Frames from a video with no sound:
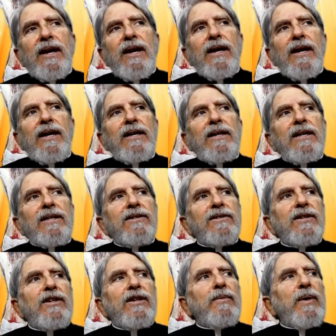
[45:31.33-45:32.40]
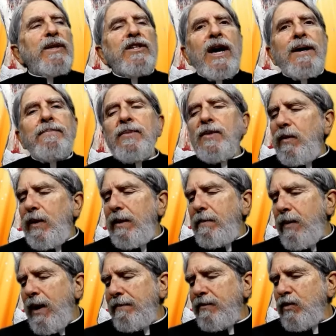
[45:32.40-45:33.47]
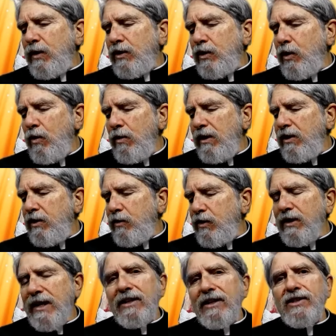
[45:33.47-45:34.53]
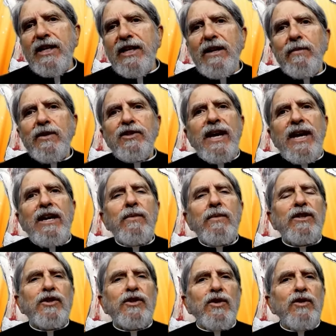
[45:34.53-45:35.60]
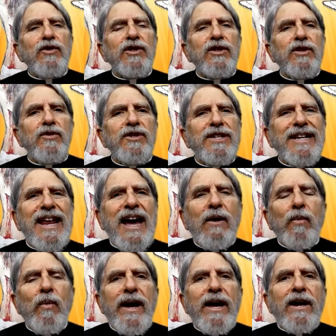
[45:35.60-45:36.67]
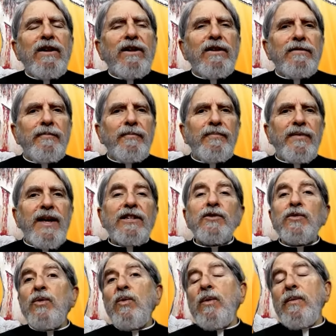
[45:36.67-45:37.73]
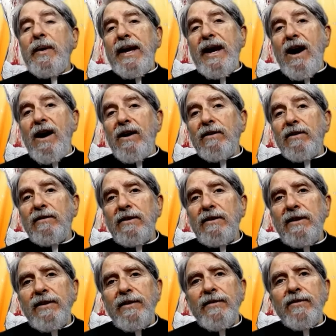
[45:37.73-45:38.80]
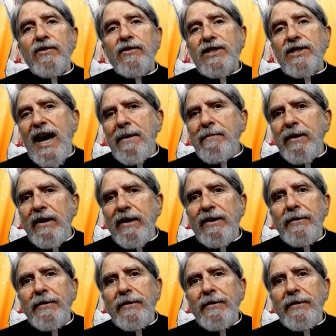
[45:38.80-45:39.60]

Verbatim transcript: and it's a we type we pipe to a tune and you did not sing we sang you a dirge and you did not wail that's who we are stop it